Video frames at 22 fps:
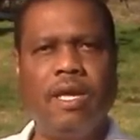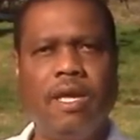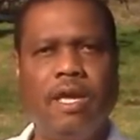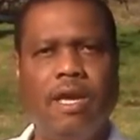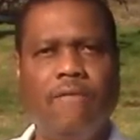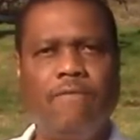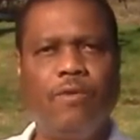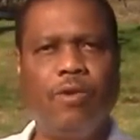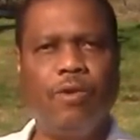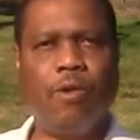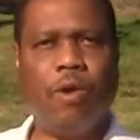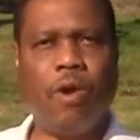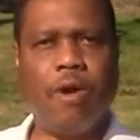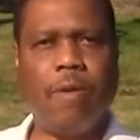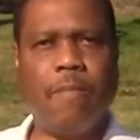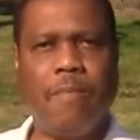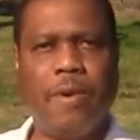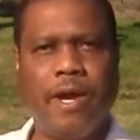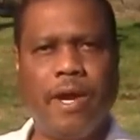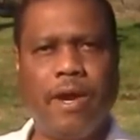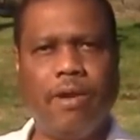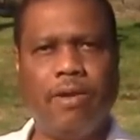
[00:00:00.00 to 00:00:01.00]
If you are a
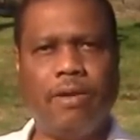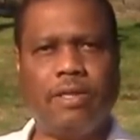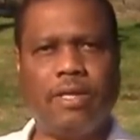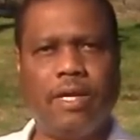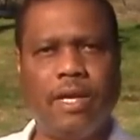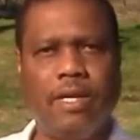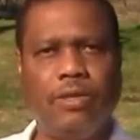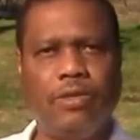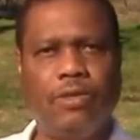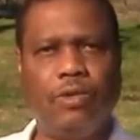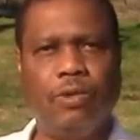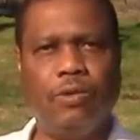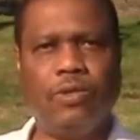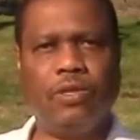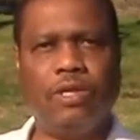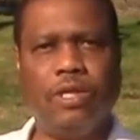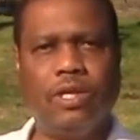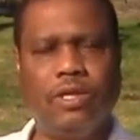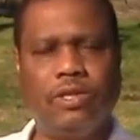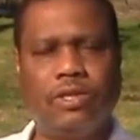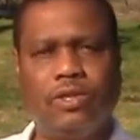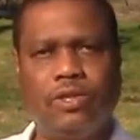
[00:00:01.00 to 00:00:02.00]
parent that is
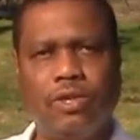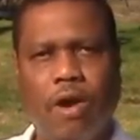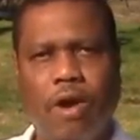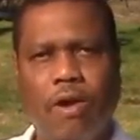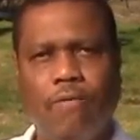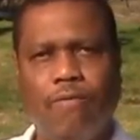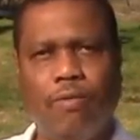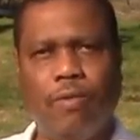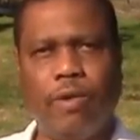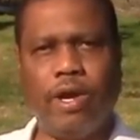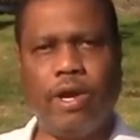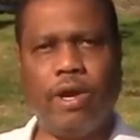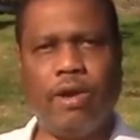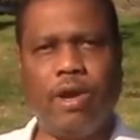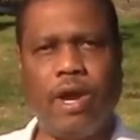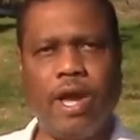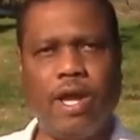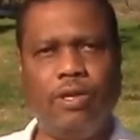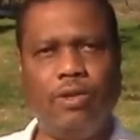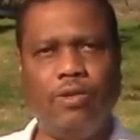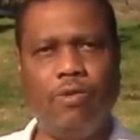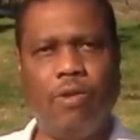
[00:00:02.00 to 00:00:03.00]
using this software
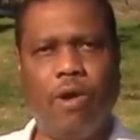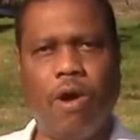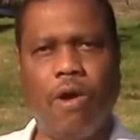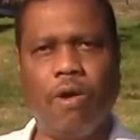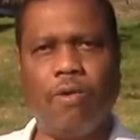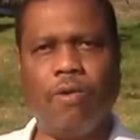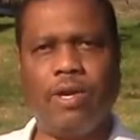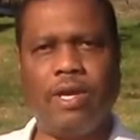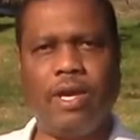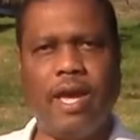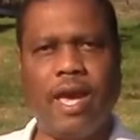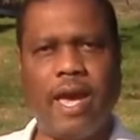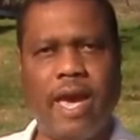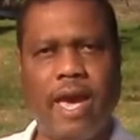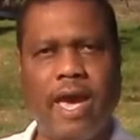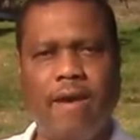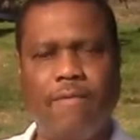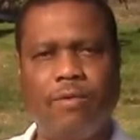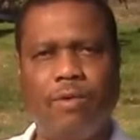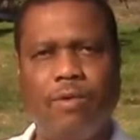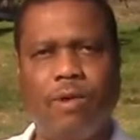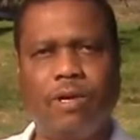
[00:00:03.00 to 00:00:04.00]
and you already
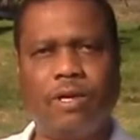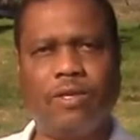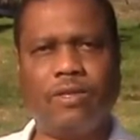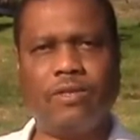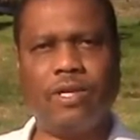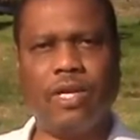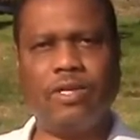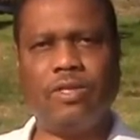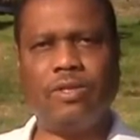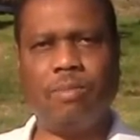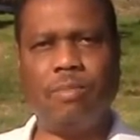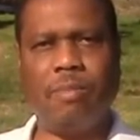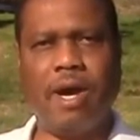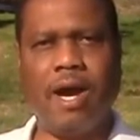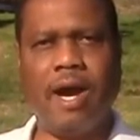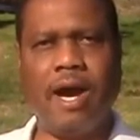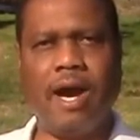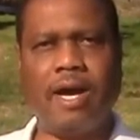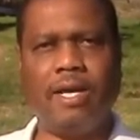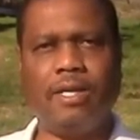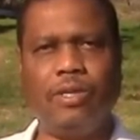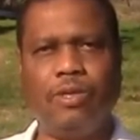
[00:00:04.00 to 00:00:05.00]
have an organization
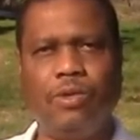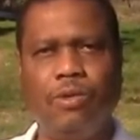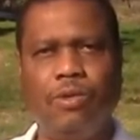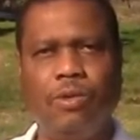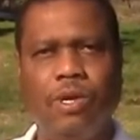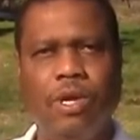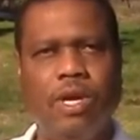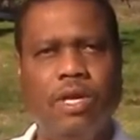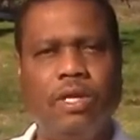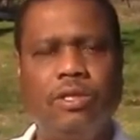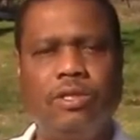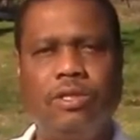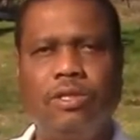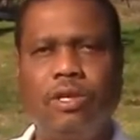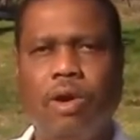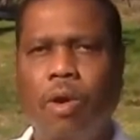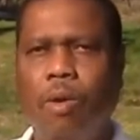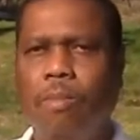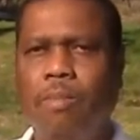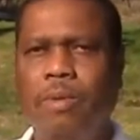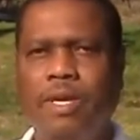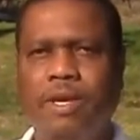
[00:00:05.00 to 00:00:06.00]
behind you,
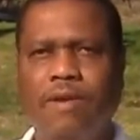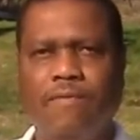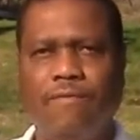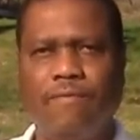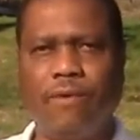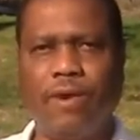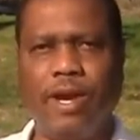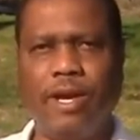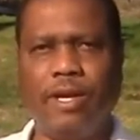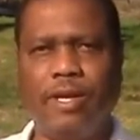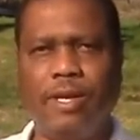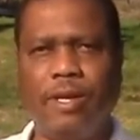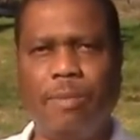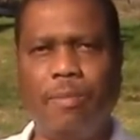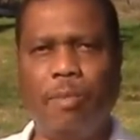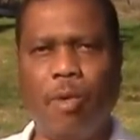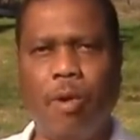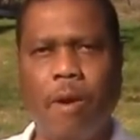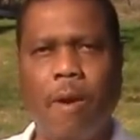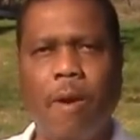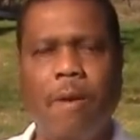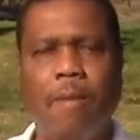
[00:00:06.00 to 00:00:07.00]
don't be afraid
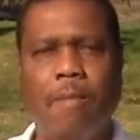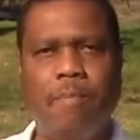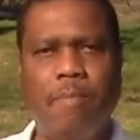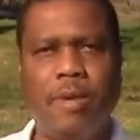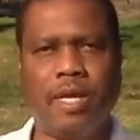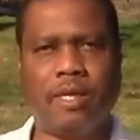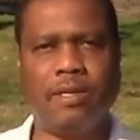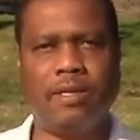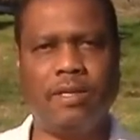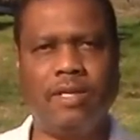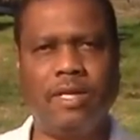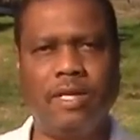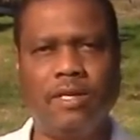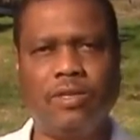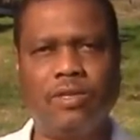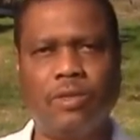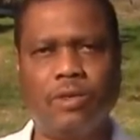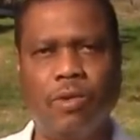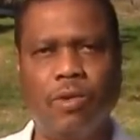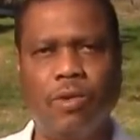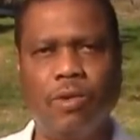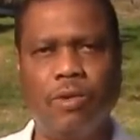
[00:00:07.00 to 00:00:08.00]
anymore. Pick the 10
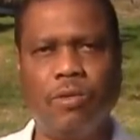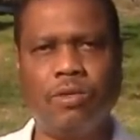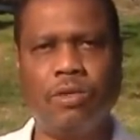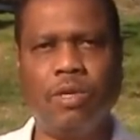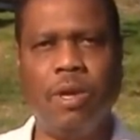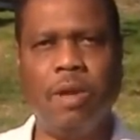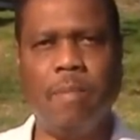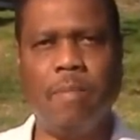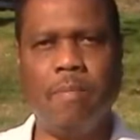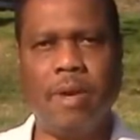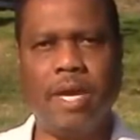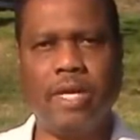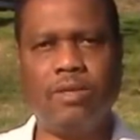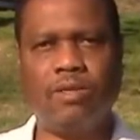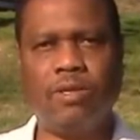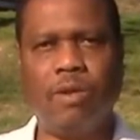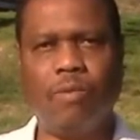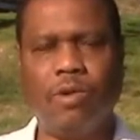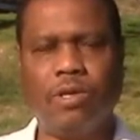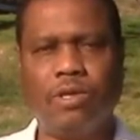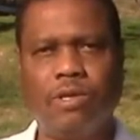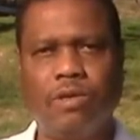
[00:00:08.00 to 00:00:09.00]
schools based
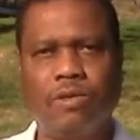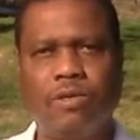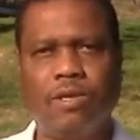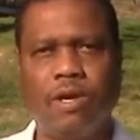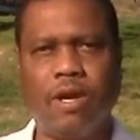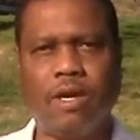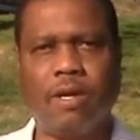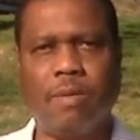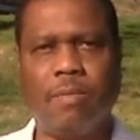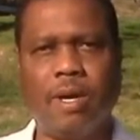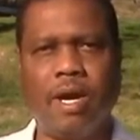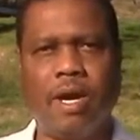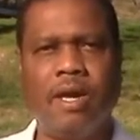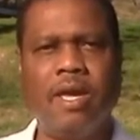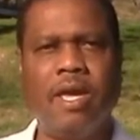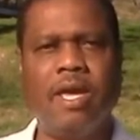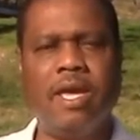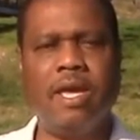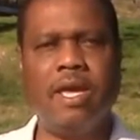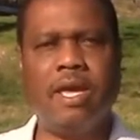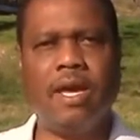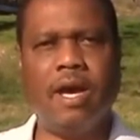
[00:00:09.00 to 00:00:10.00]
on what they're talking about,
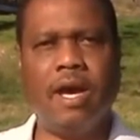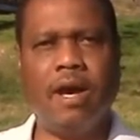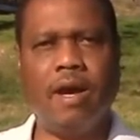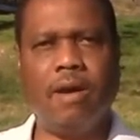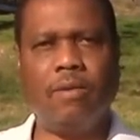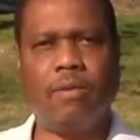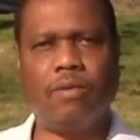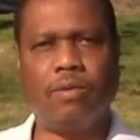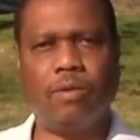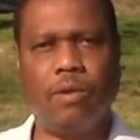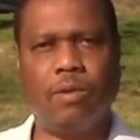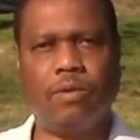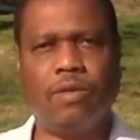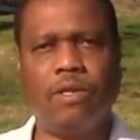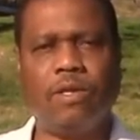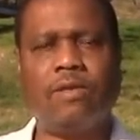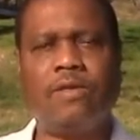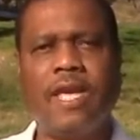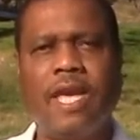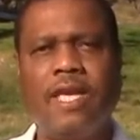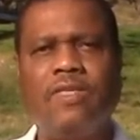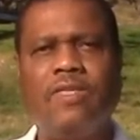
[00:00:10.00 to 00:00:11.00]

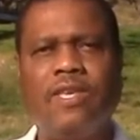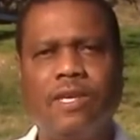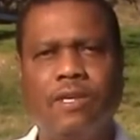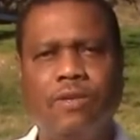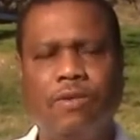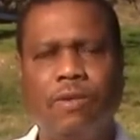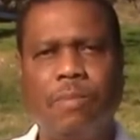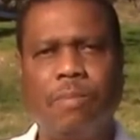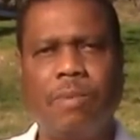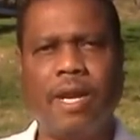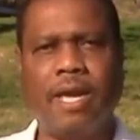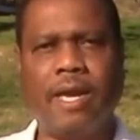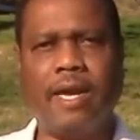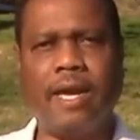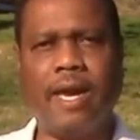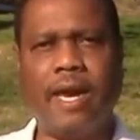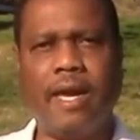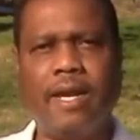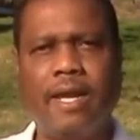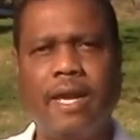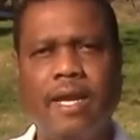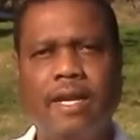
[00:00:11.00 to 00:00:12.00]
that they think you can play
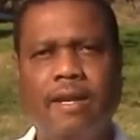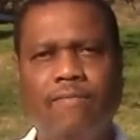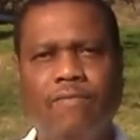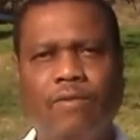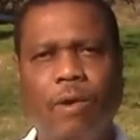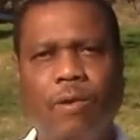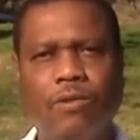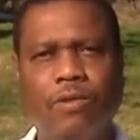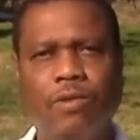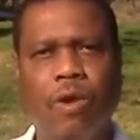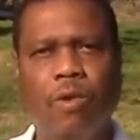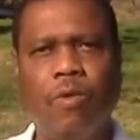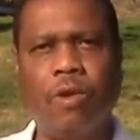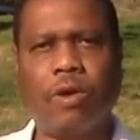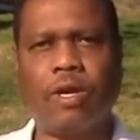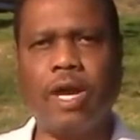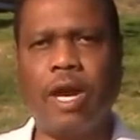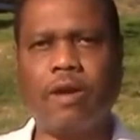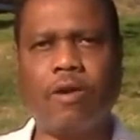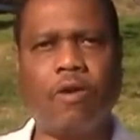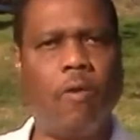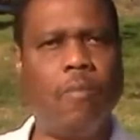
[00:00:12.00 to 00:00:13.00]
at. And if those don't work
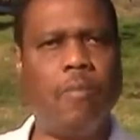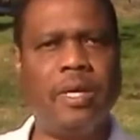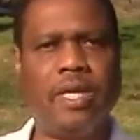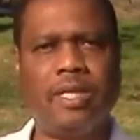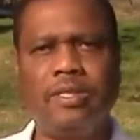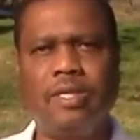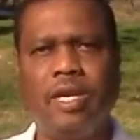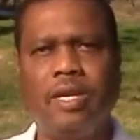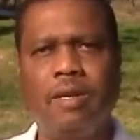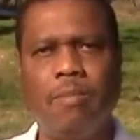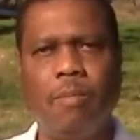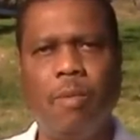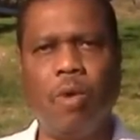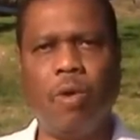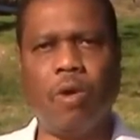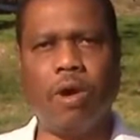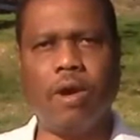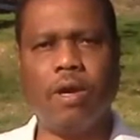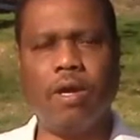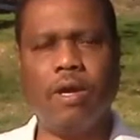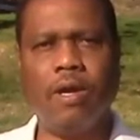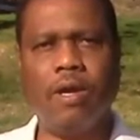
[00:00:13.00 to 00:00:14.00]
out, go pick 10
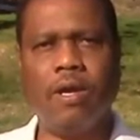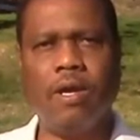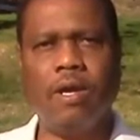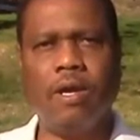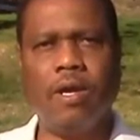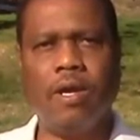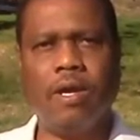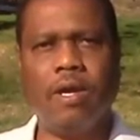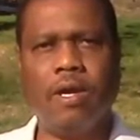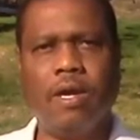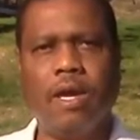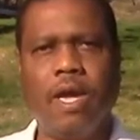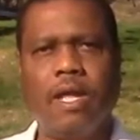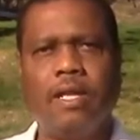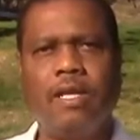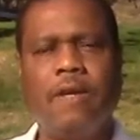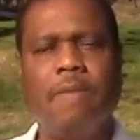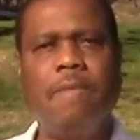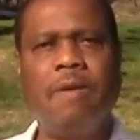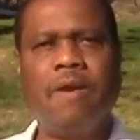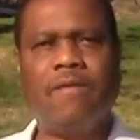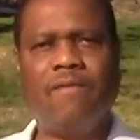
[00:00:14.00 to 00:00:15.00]
more. And
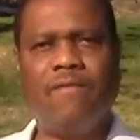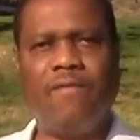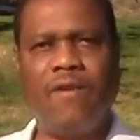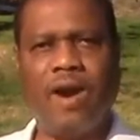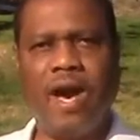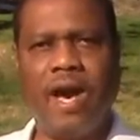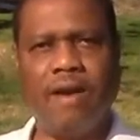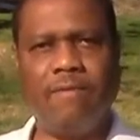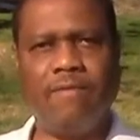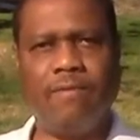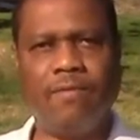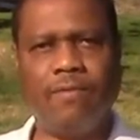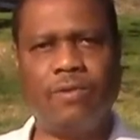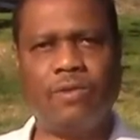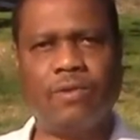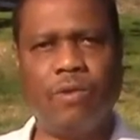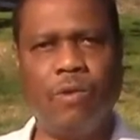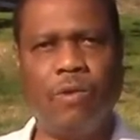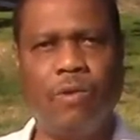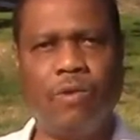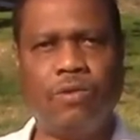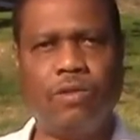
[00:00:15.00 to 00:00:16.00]
then pick 5 of the
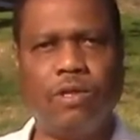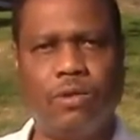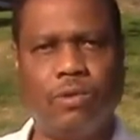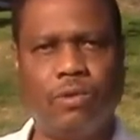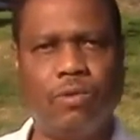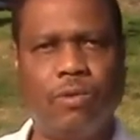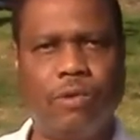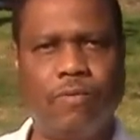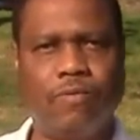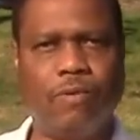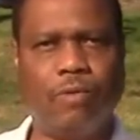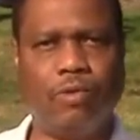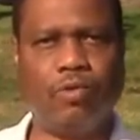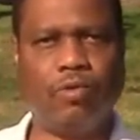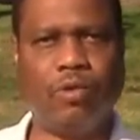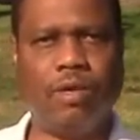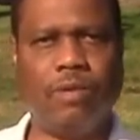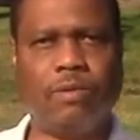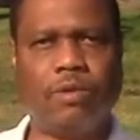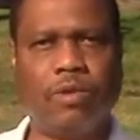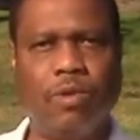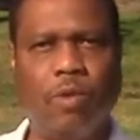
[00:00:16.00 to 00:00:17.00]
schools that are sort of your
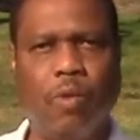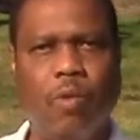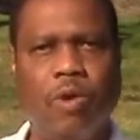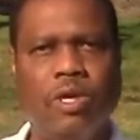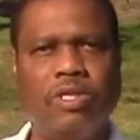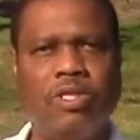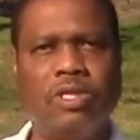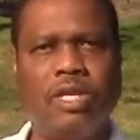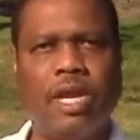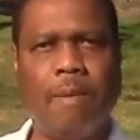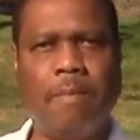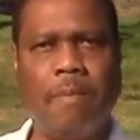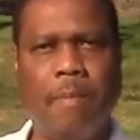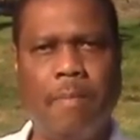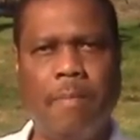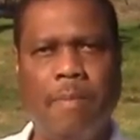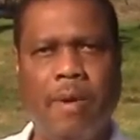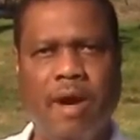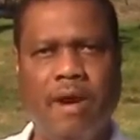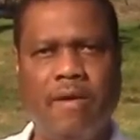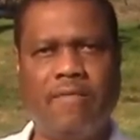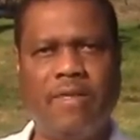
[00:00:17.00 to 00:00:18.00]
dream school, one step
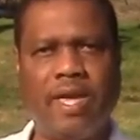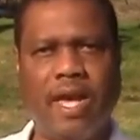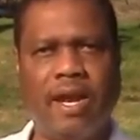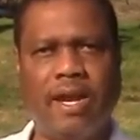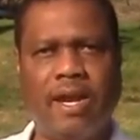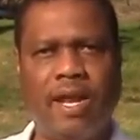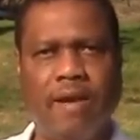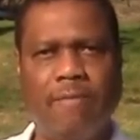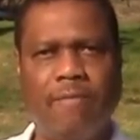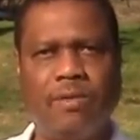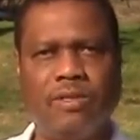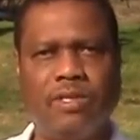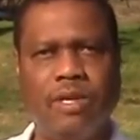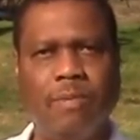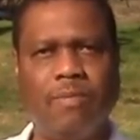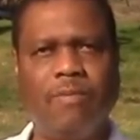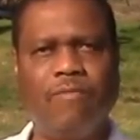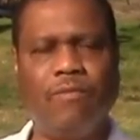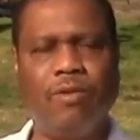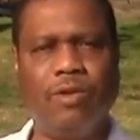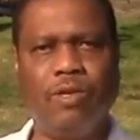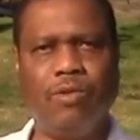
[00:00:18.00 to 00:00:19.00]
above that level,
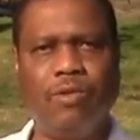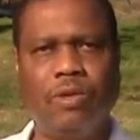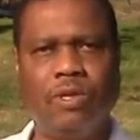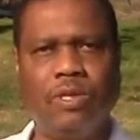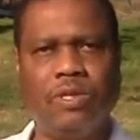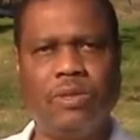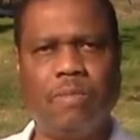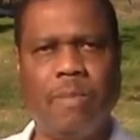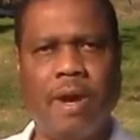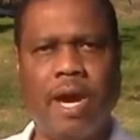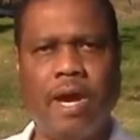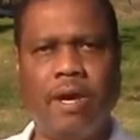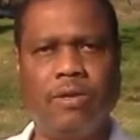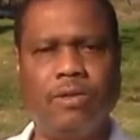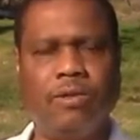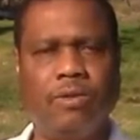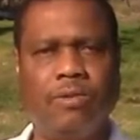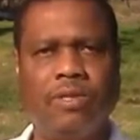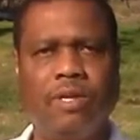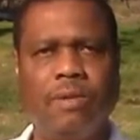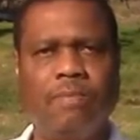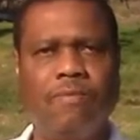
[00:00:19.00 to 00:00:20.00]
something for you to aspire
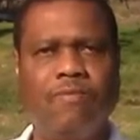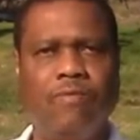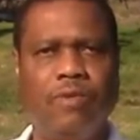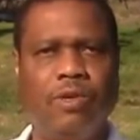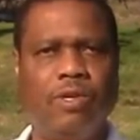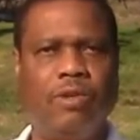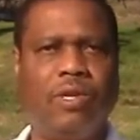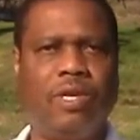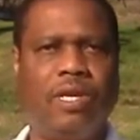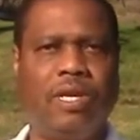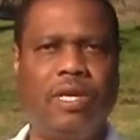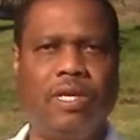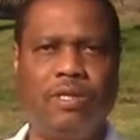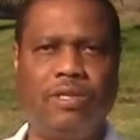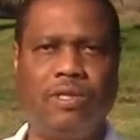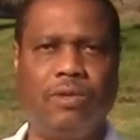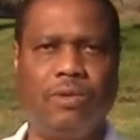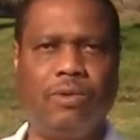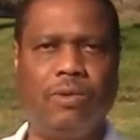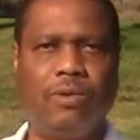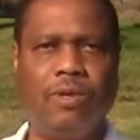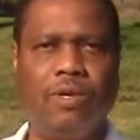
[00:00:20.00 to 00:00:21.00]
to, something for you to get
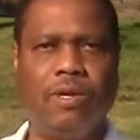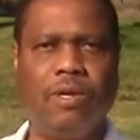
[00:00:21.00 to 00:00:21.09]
to.